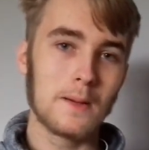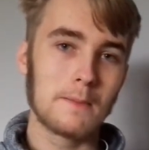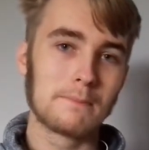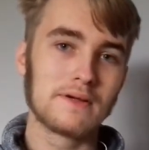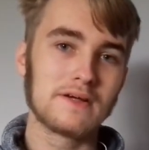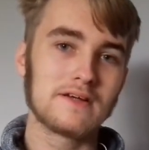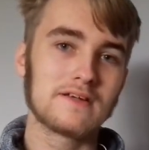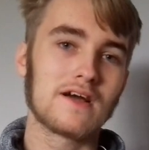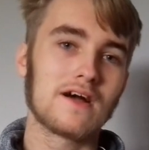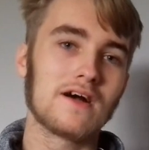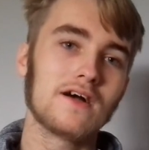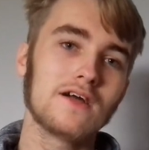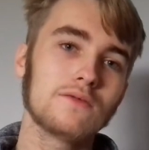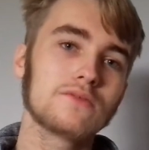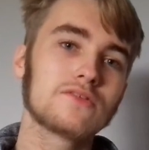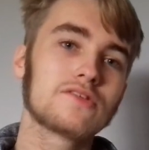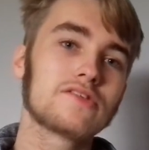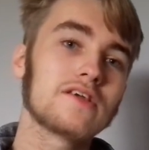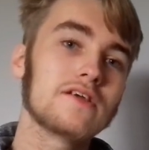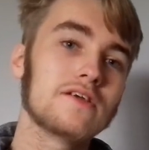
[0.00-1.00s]
But I
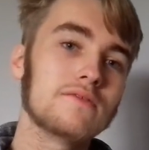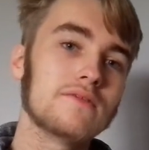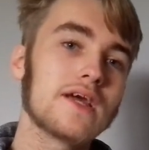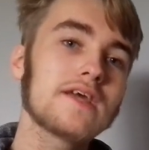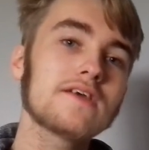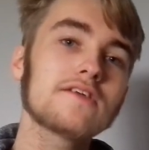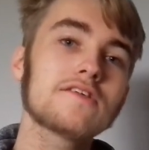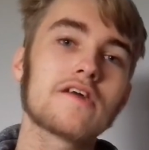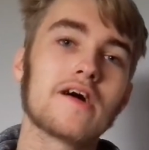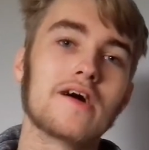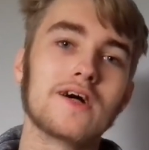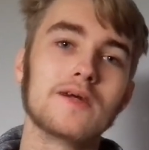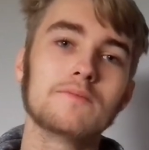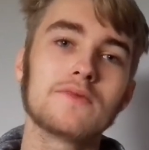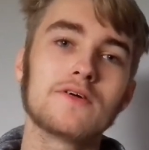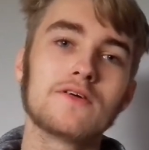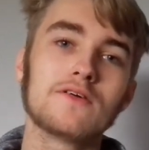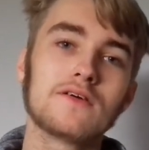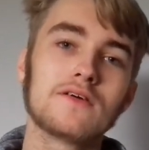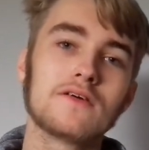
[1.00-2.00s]
will see you next
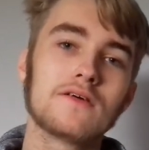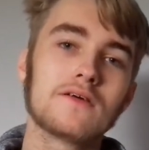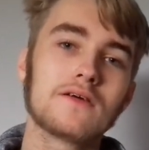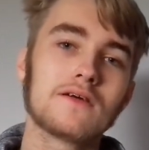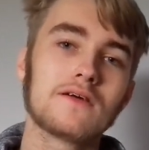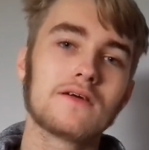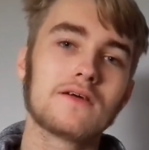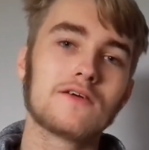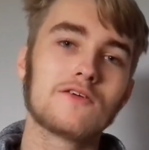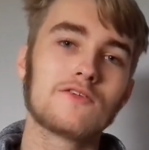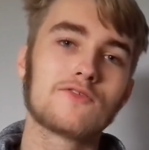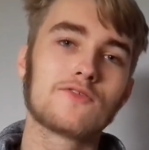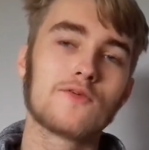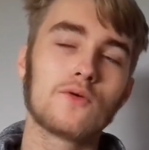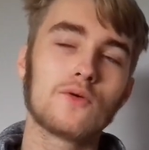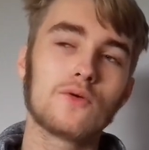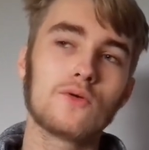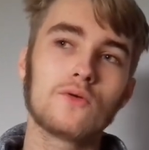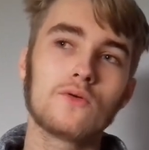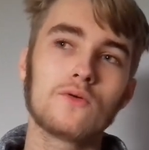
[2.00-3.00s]
time
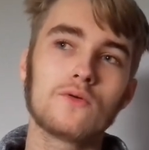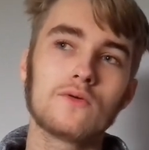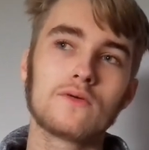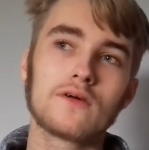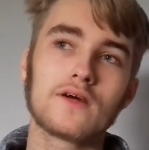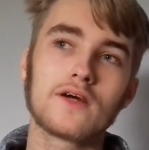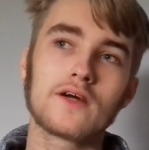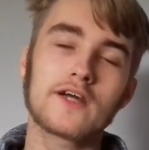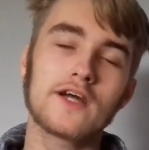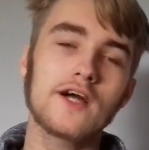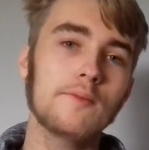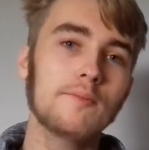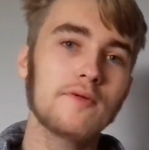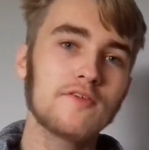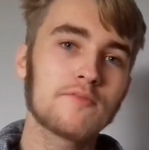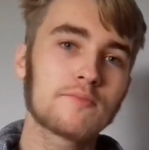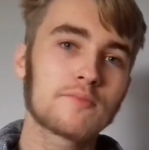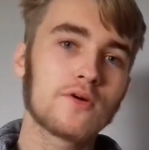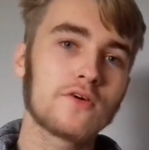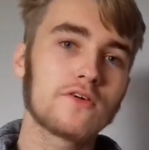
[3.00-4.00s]
for a couple
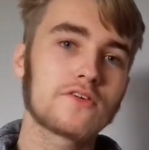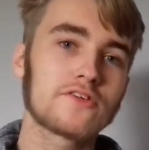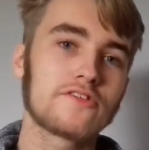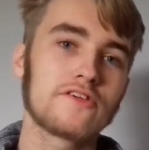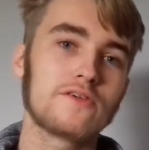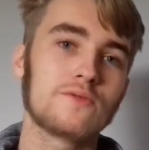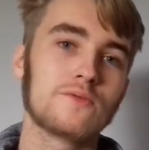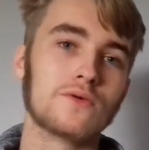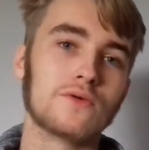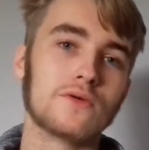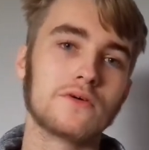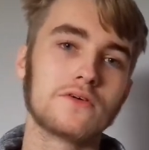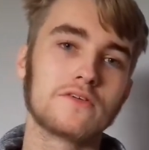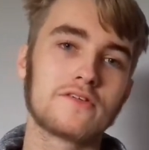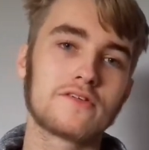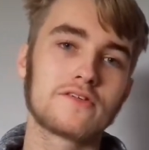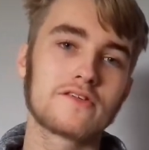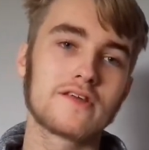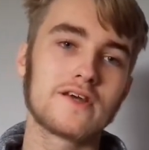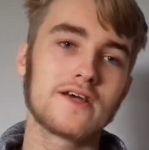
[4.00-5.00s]
of proxy
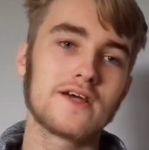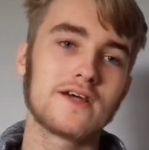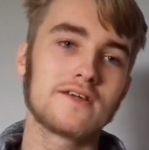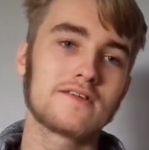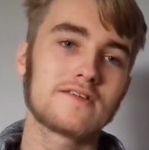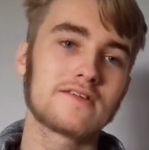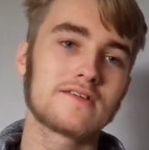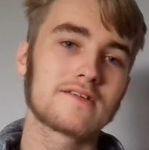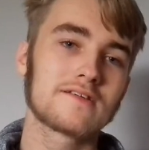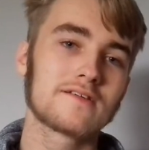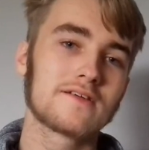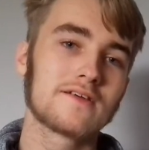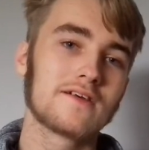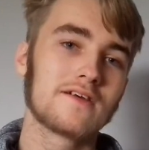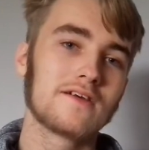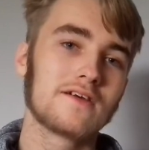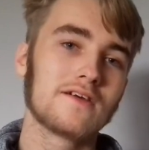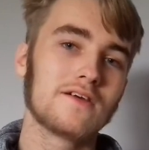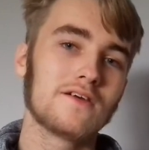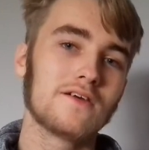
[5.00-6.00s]
wars that
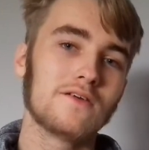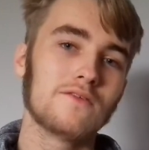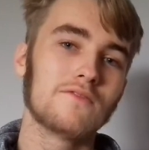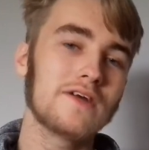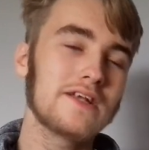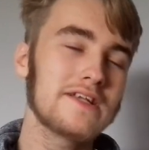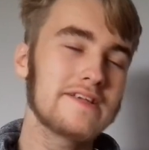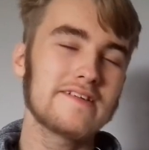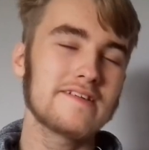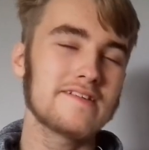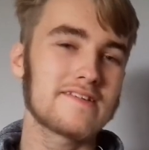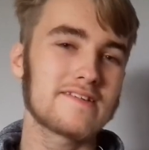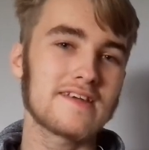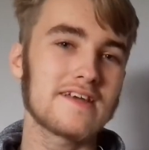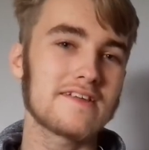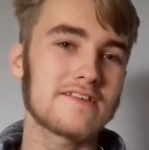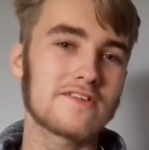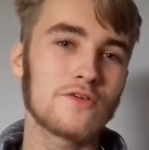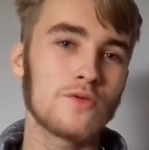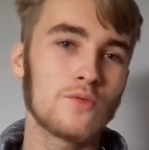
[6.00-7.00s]
really didn't
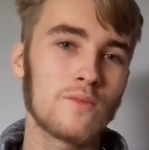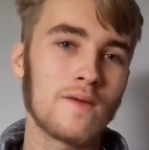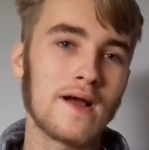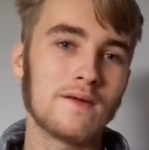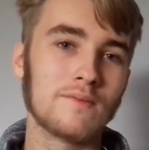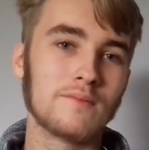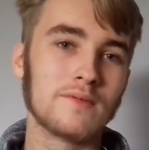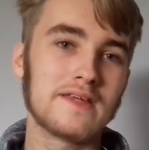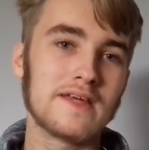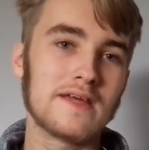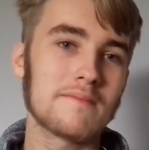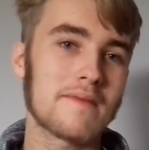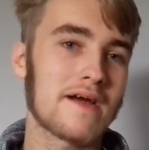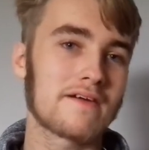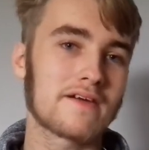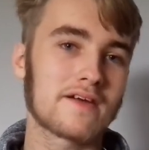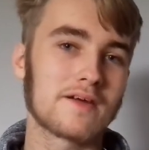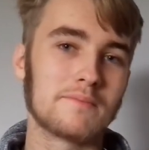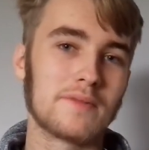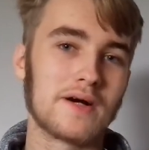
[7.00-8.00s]
sit too well with the
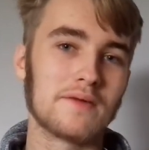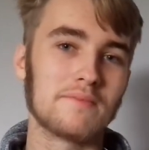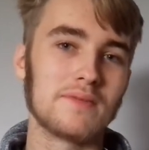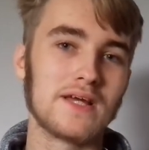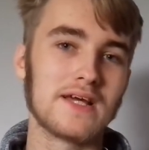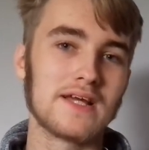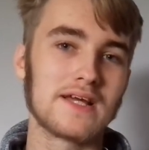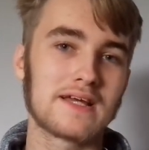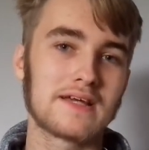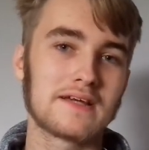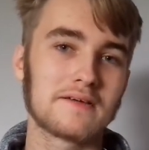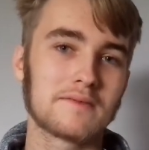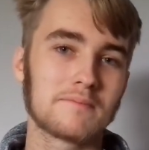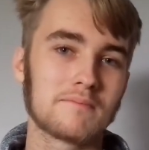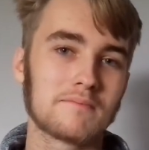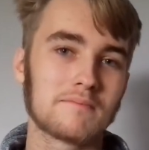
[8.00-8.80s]
American public.